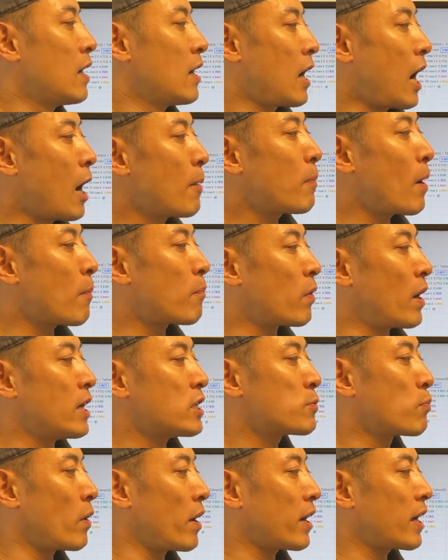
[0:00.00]
Upper
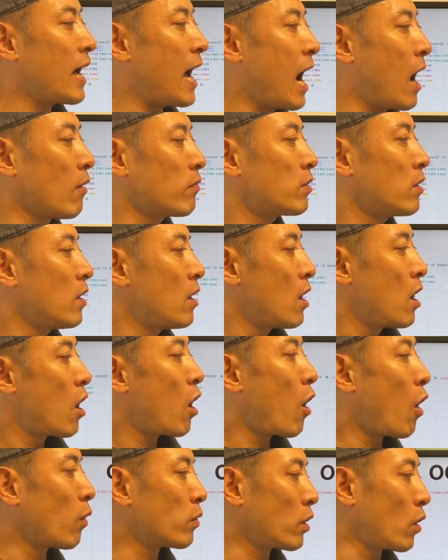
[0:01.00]
price breakout
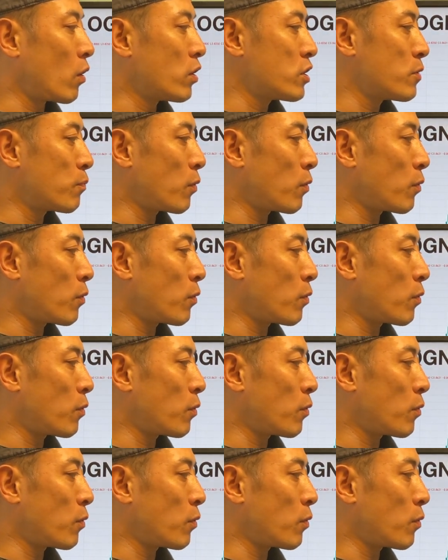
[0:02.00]
of the Origin